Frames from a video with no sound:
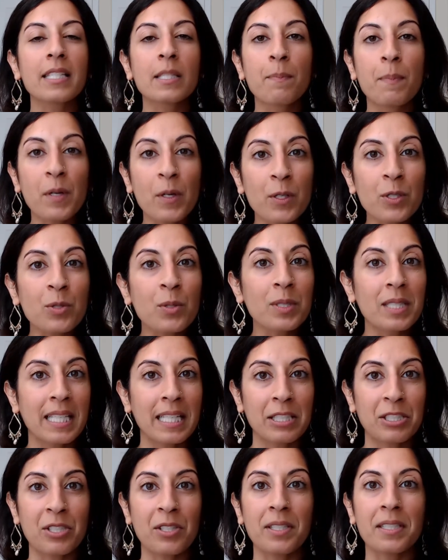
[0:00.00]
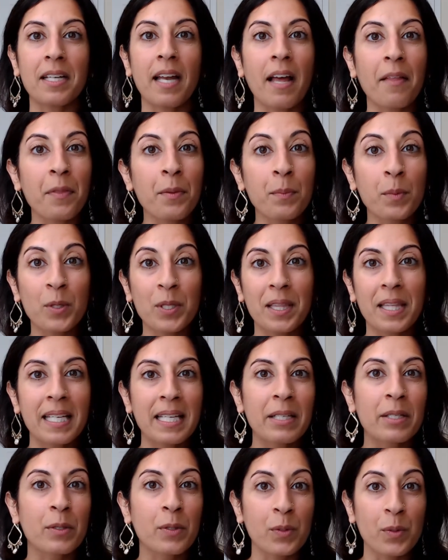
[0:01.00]
spiritual teacher Anand
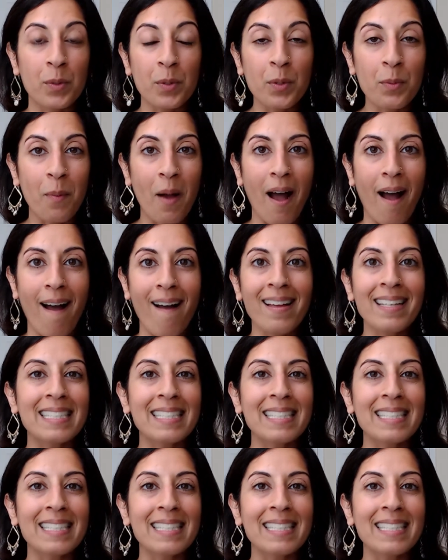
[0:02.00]
Murthy Guruma.